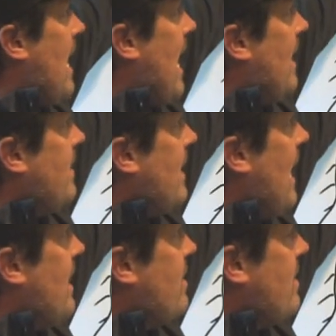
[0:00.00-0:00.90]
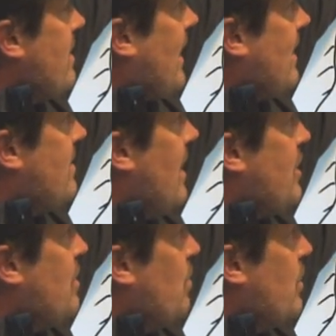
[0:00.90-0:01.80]
And like I
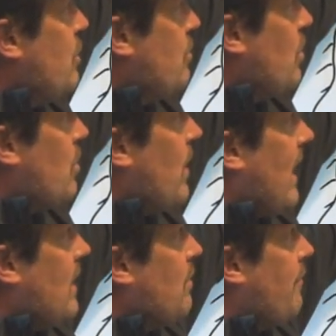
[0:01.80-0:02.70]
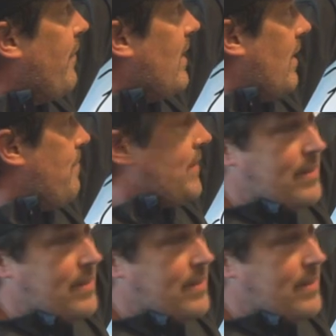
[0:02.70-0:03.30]
said, when you do it right, you'll feel it.